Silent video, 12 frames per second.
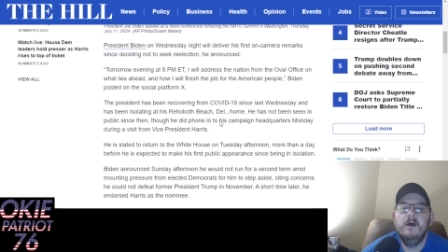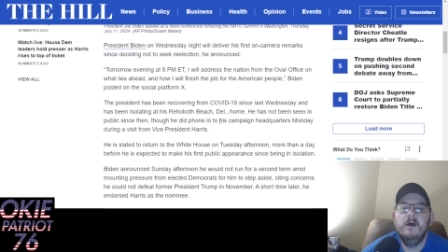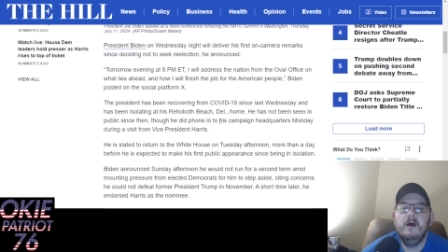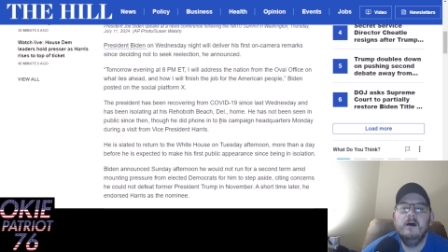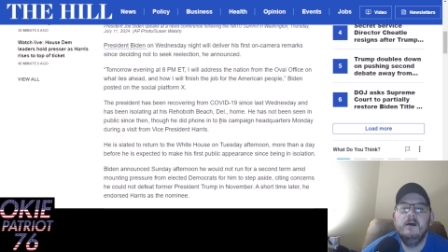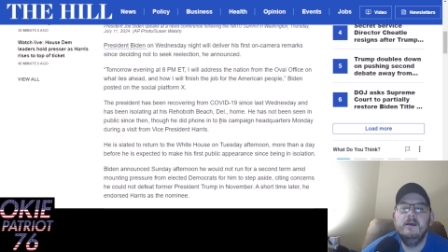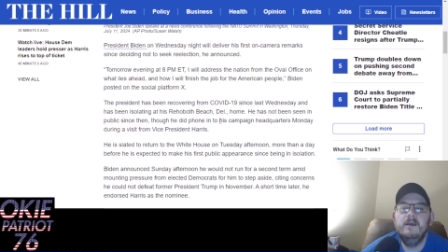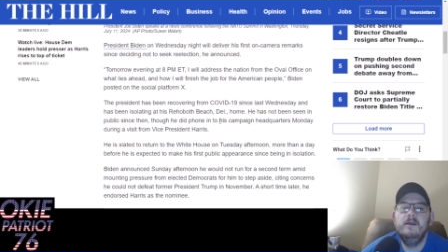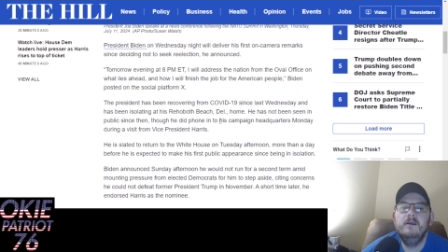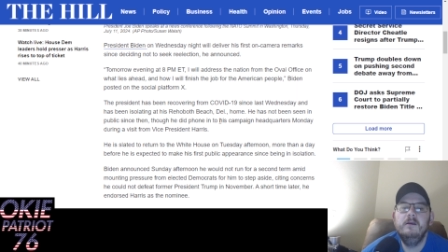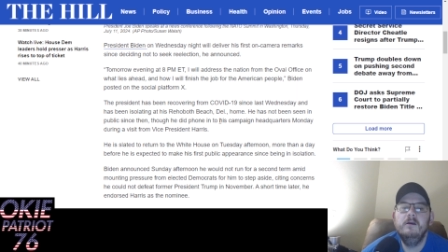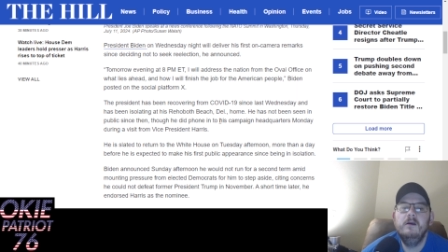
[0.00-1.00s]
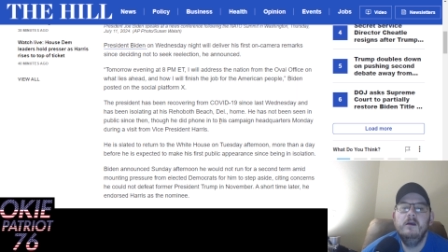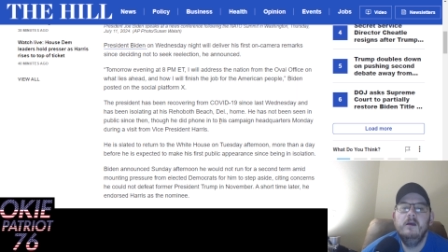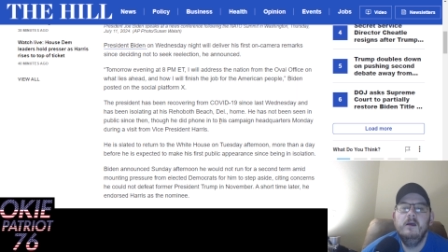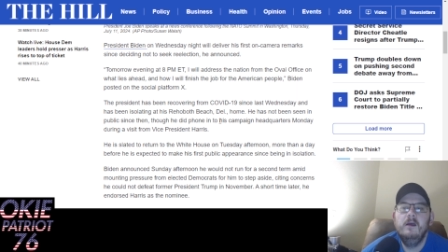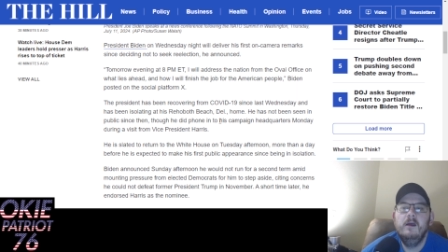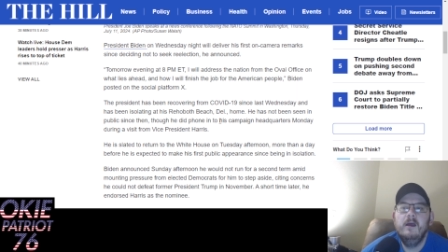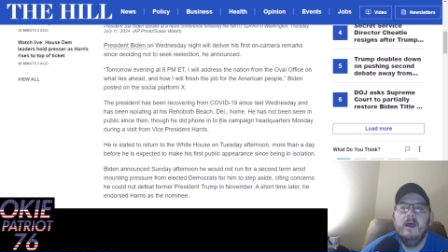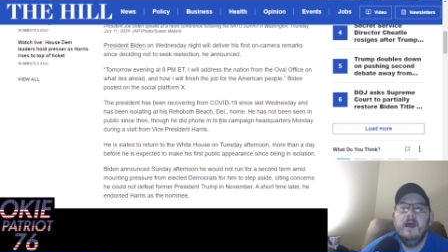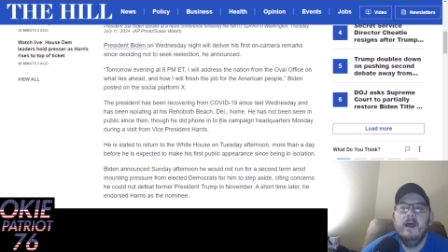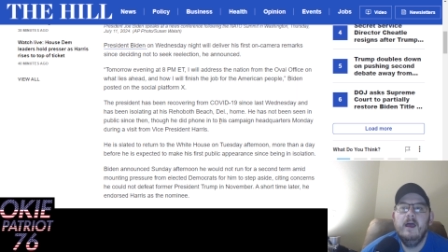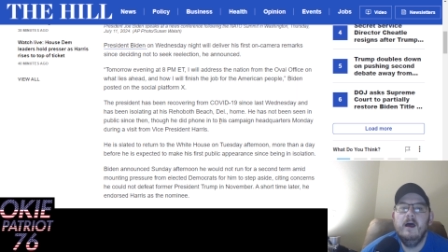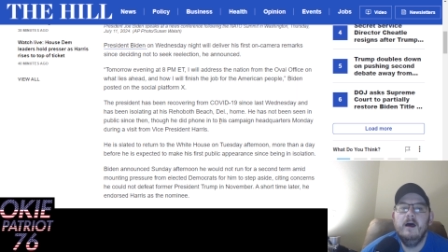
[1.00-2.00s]
uh, he
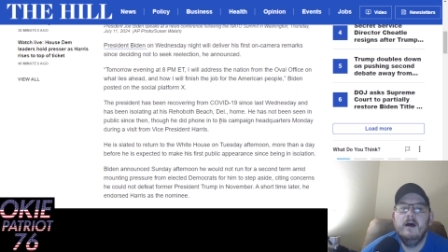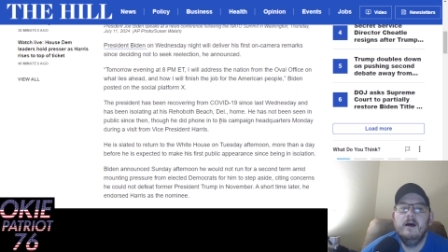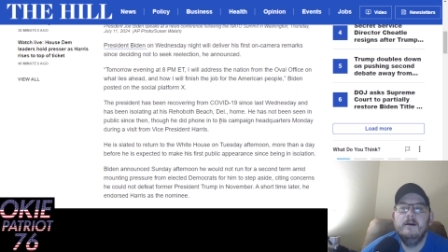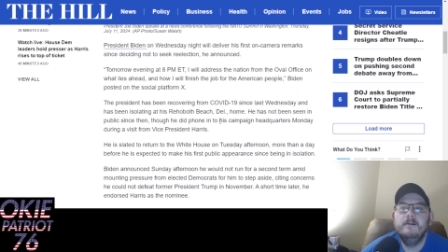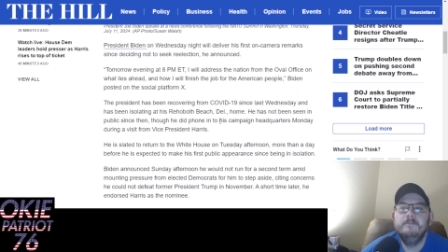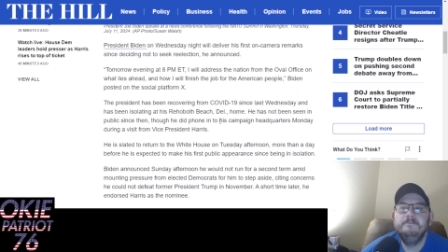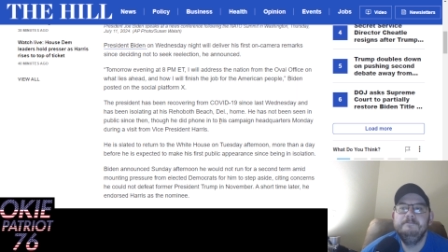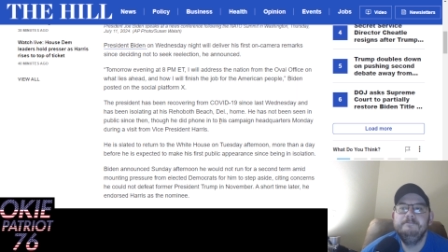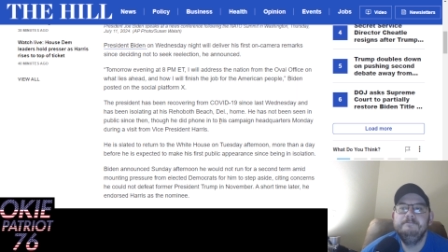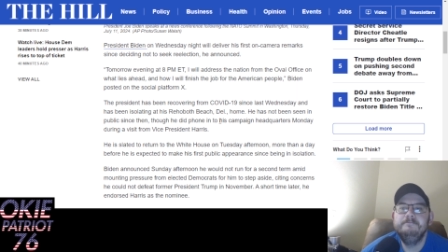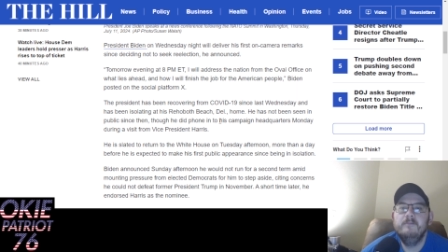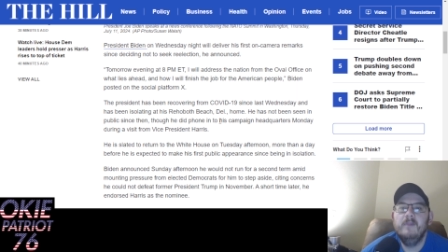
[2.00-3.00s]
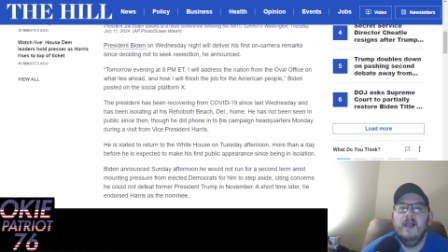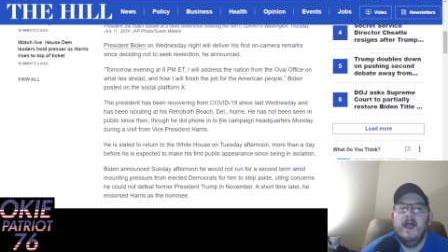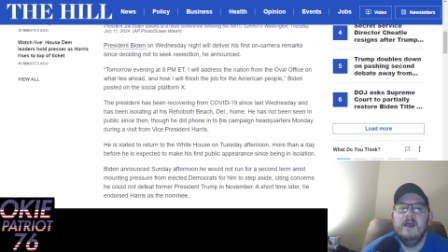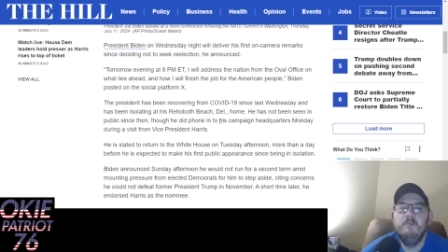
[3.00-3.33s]
uh, had a